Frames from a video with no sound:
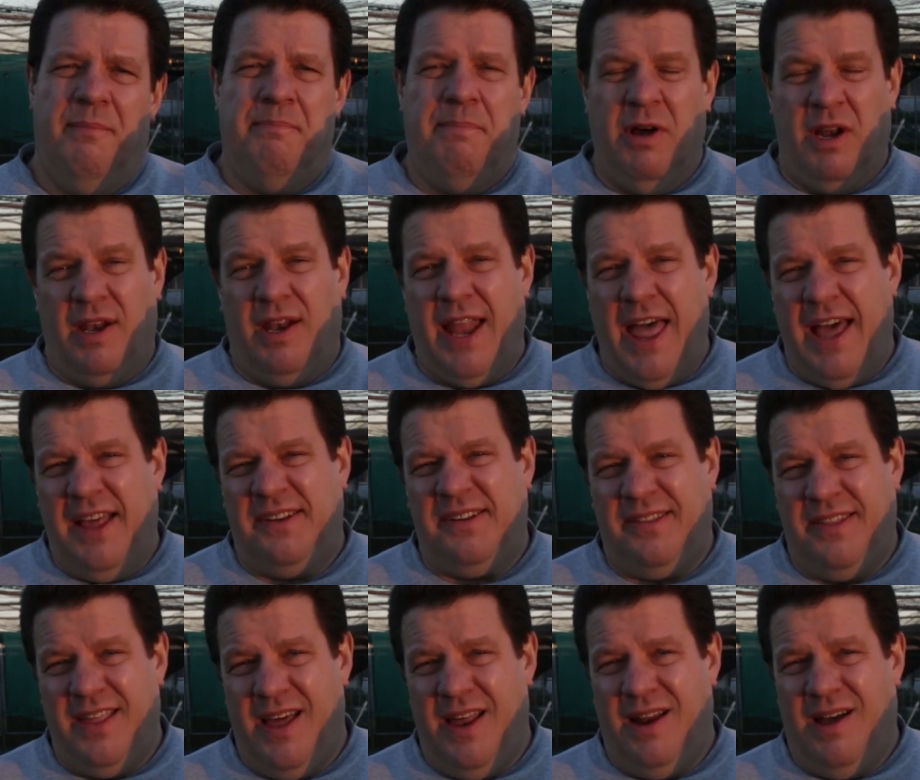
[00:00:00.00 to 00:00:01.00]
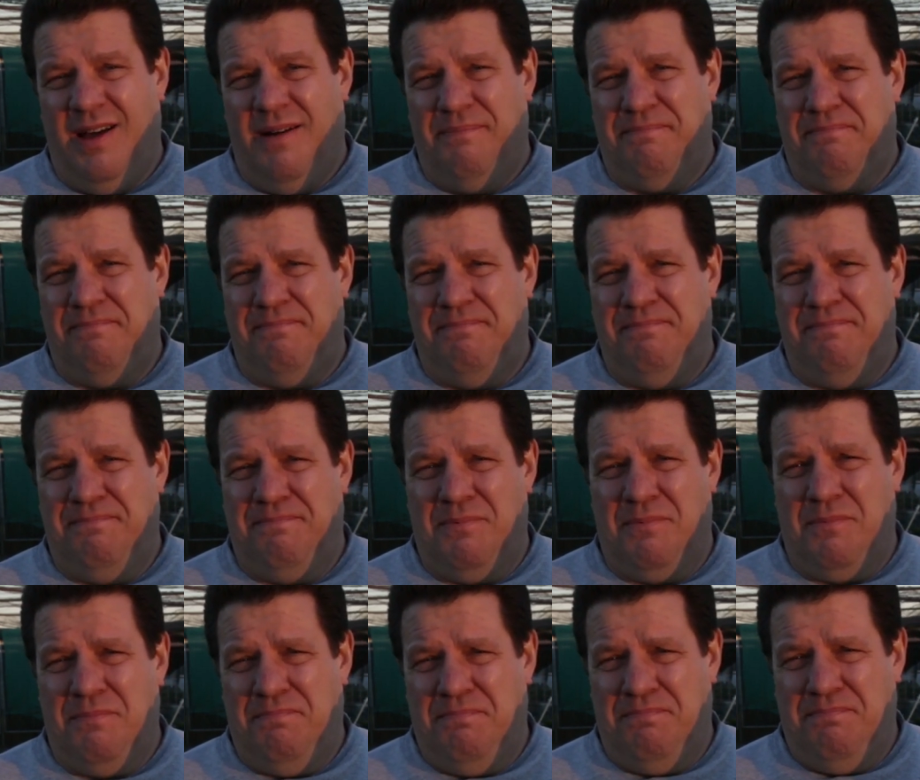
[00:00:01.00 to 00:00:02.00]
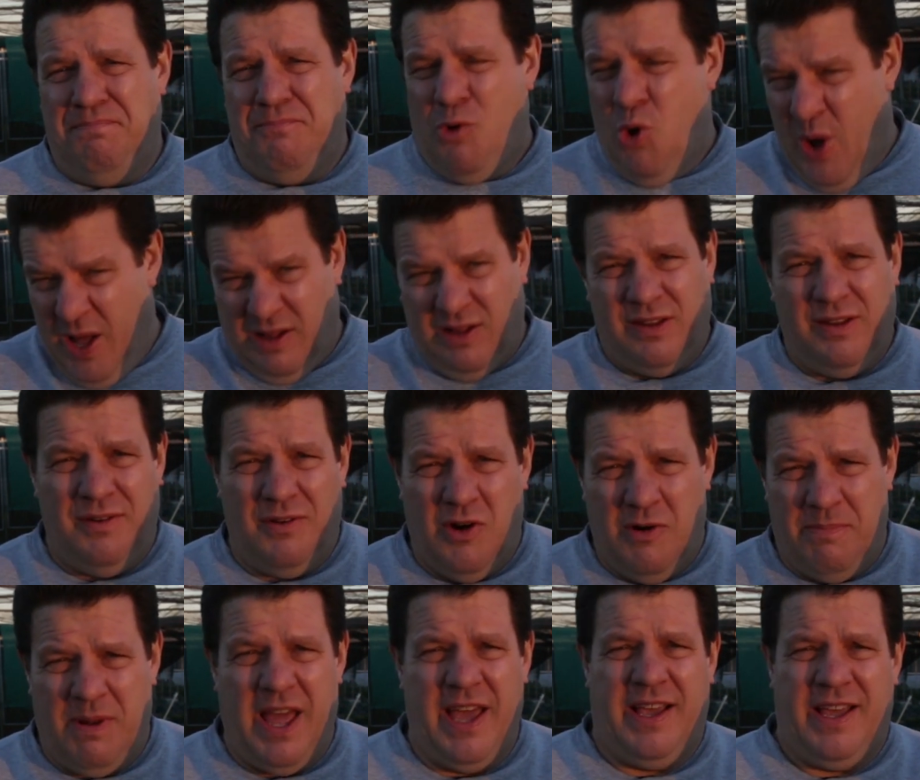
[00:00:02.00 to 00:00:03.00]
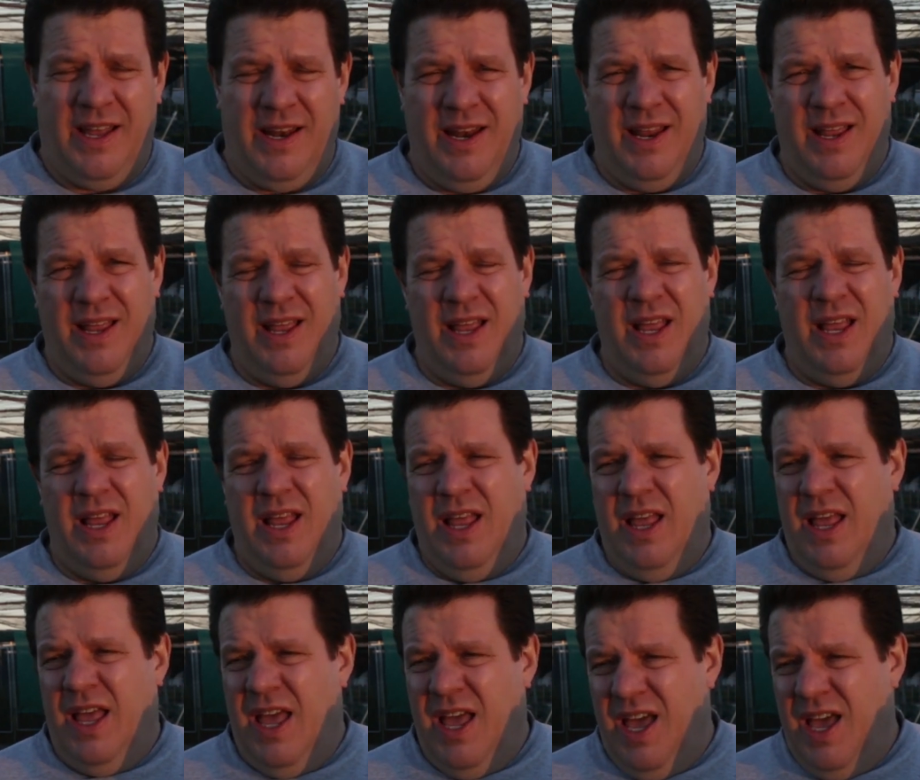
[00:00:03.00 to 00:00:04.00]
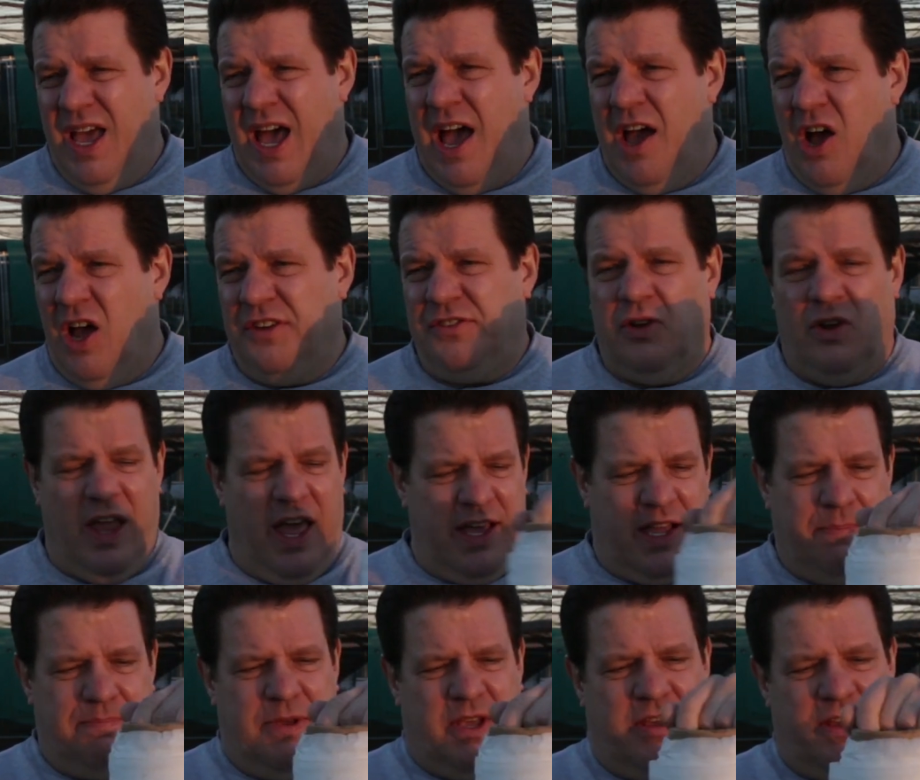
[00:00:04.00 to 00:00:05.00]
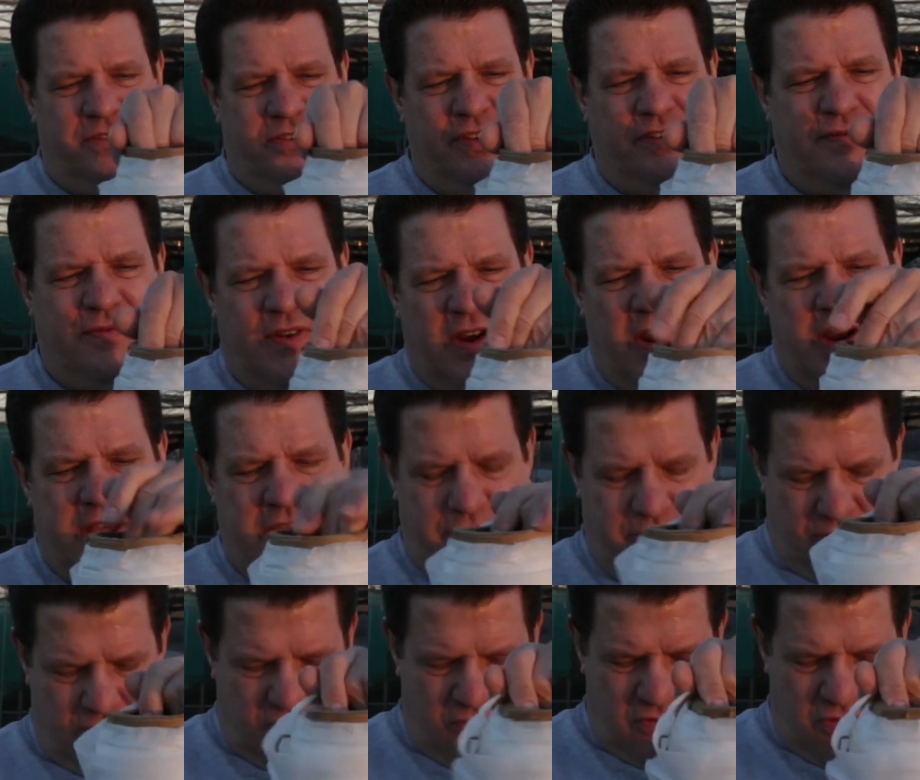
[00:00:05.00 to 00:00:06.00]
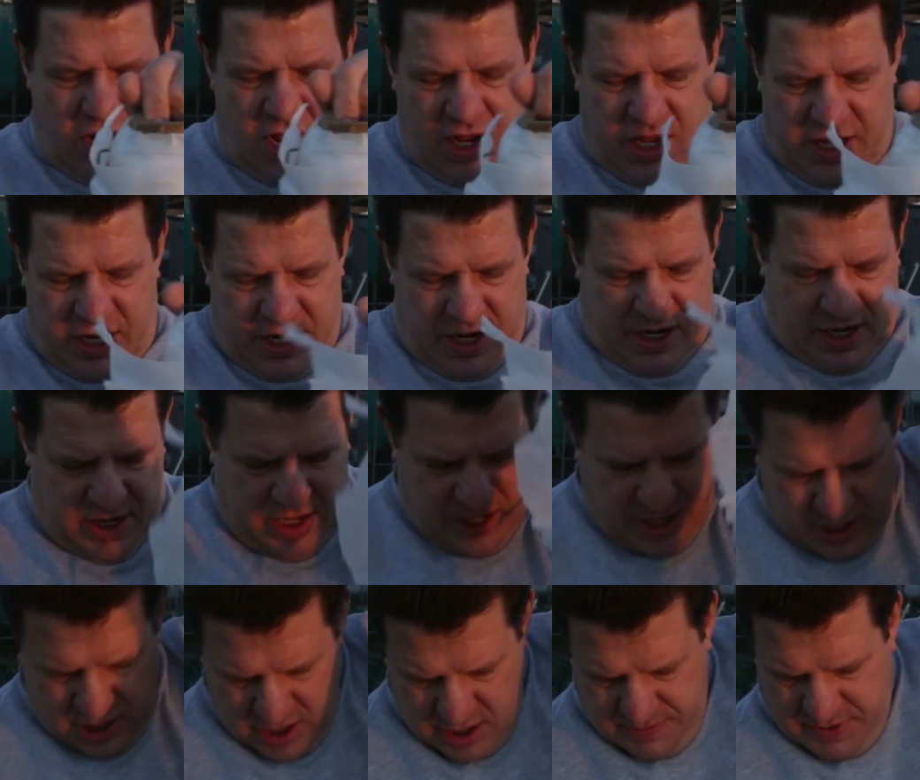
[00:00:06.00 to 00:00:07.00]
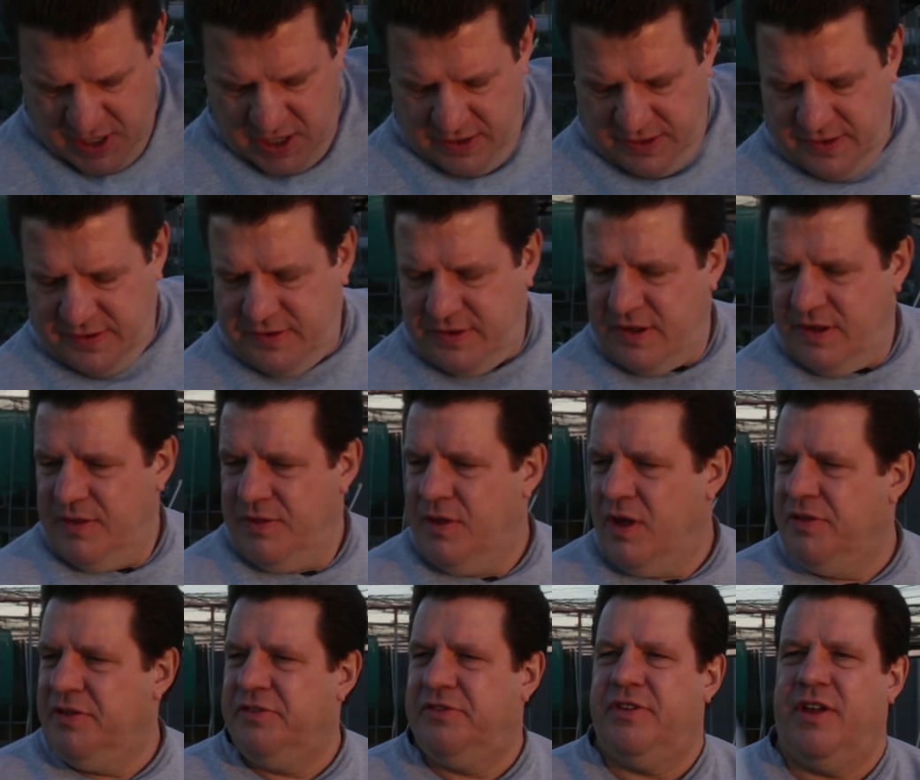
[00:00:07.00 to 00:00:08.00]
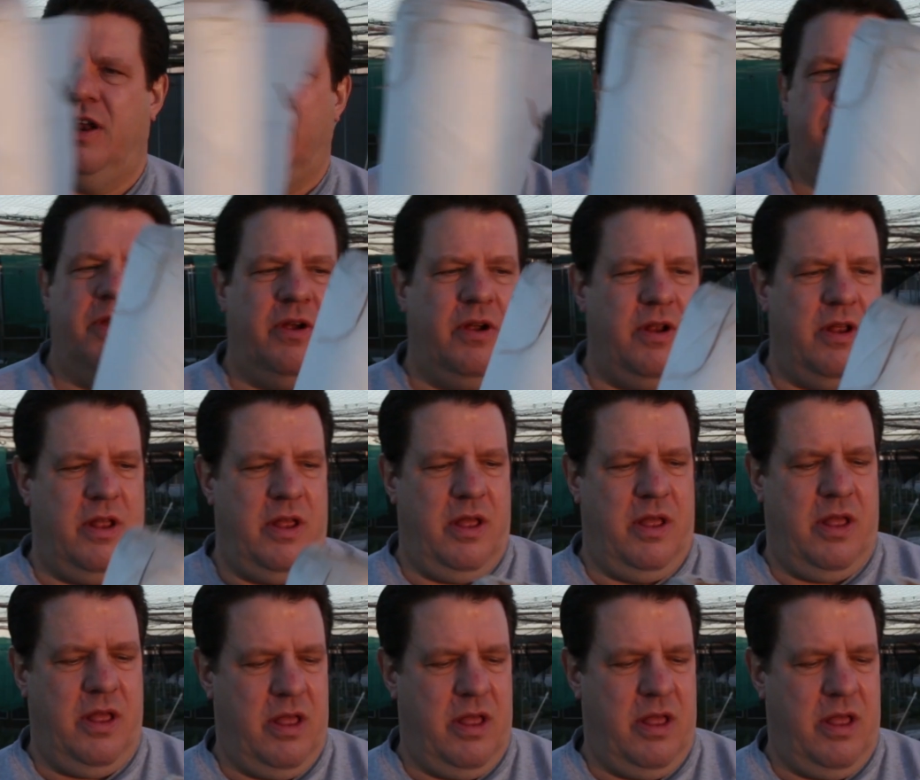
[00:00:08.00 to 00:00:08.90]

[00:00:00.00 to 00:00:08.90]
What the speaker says: but less than a quilt or blanket. I also like it because it's very rugged. Other side up here.